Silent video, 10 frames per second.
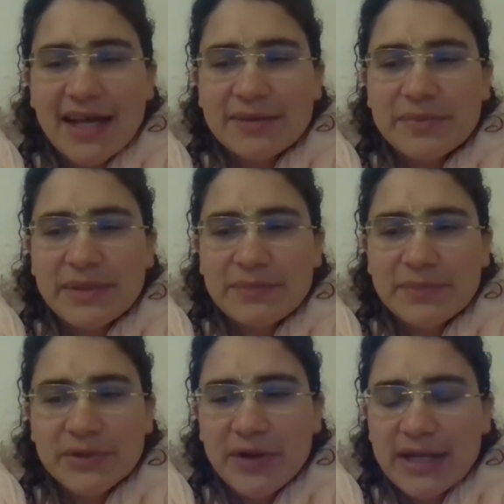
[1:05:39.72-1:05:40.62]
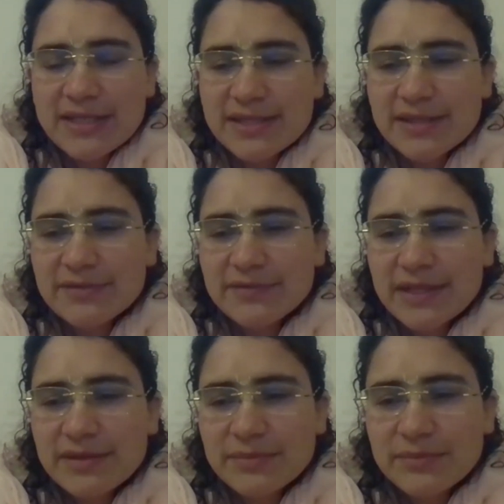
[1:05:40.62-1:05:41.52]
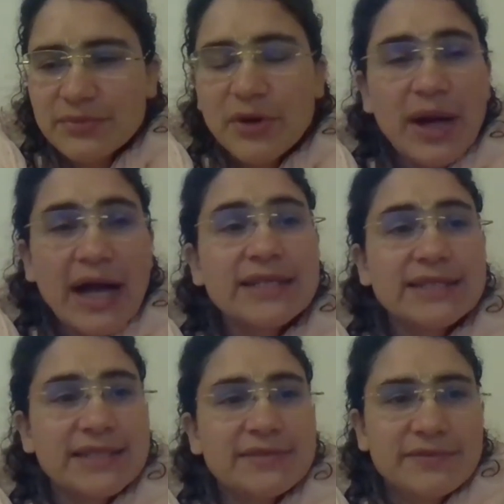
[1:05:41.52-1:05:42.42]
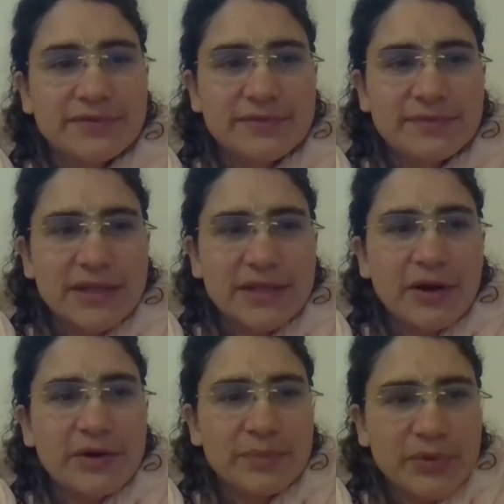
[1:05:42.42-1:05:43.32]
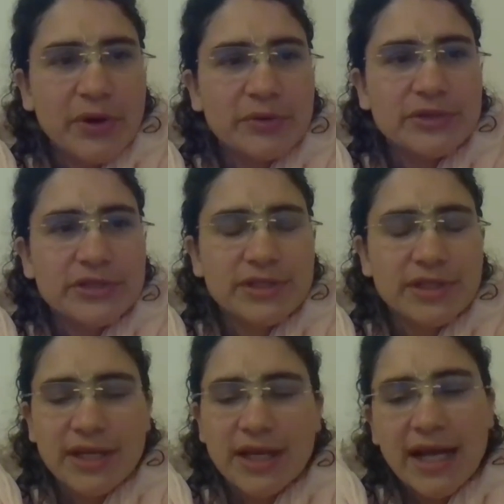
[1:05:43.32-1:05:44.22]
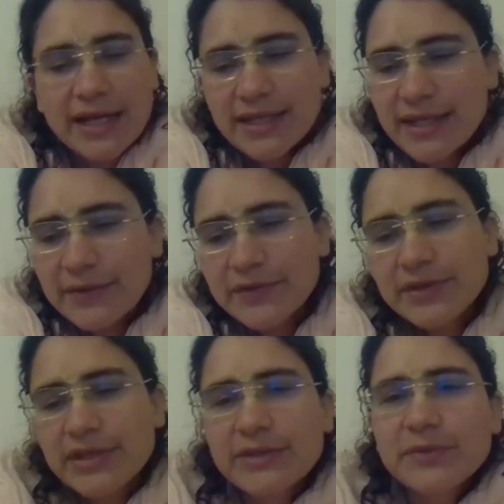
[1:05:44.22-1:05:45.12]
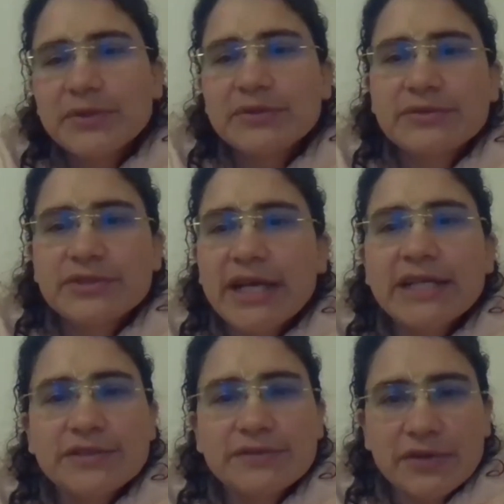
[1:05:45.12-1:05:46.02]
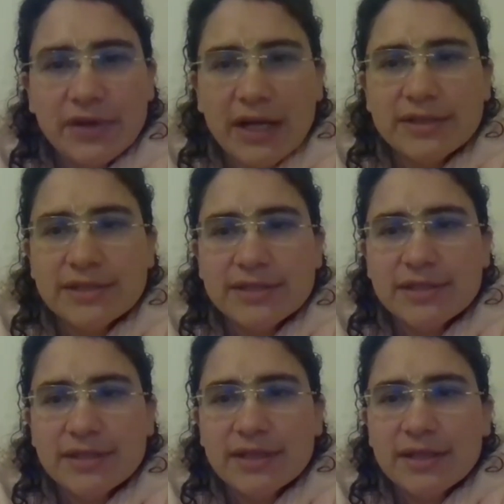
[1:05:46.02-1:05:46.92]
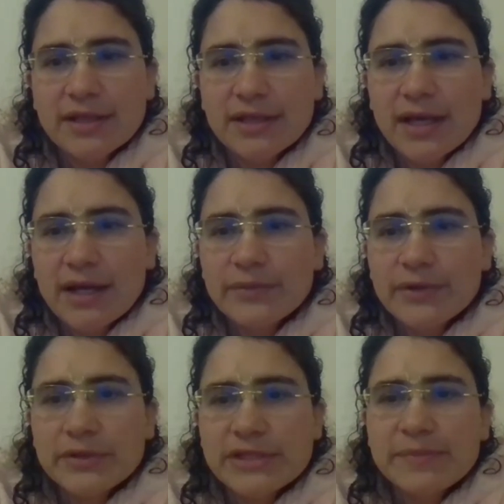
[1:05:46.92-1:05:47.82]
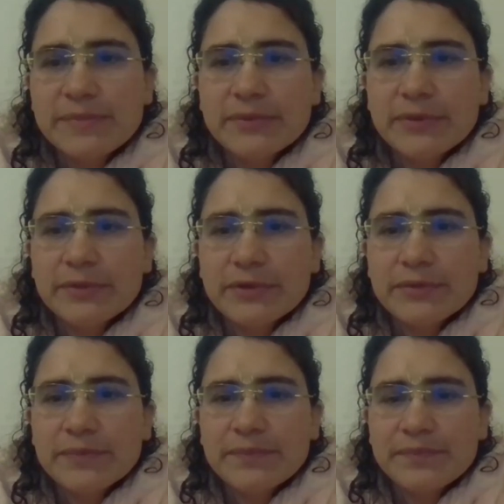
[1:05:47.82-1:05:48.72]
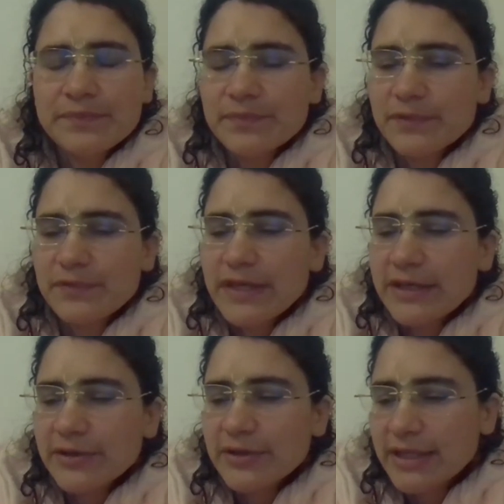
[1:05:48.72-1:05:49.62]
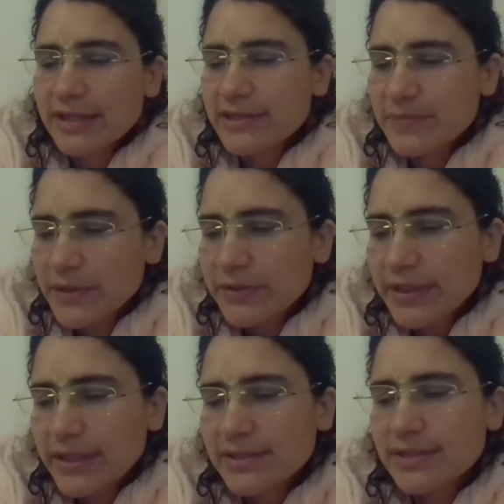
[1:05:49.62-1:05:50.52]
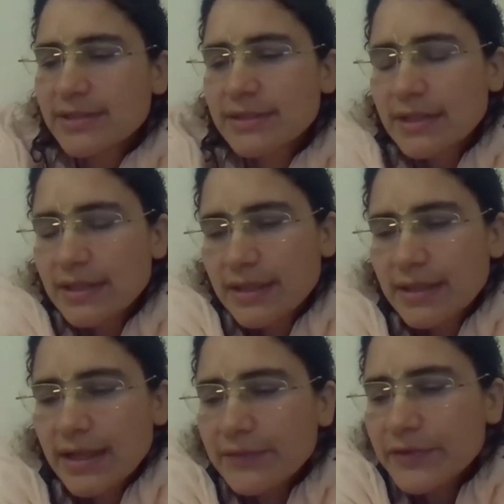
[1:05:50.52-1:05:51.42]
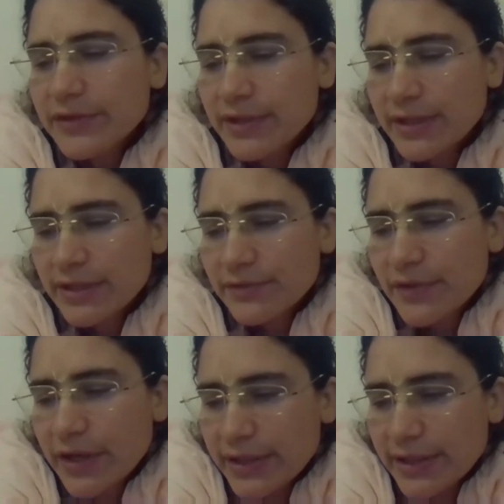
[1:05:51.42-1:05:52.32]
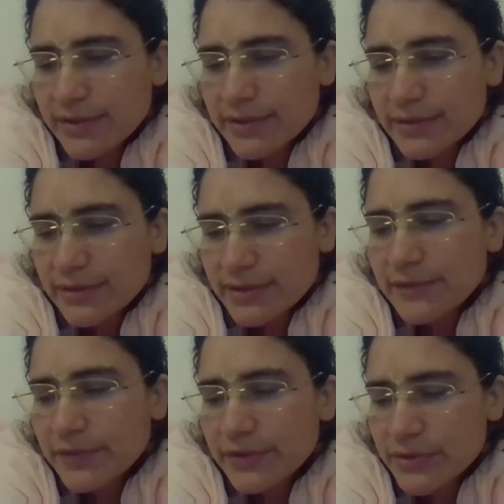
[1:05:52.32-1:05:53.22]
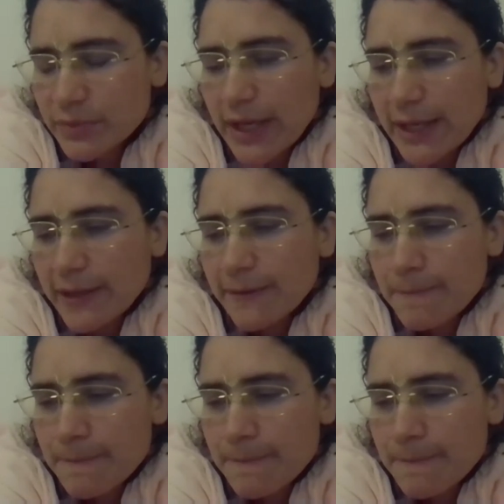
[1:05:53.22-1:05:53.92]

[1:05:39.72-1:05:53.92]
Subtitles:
and be progressive and proactive in our approach. And then everything will change for us, and we will feel and experience everything in a very different way.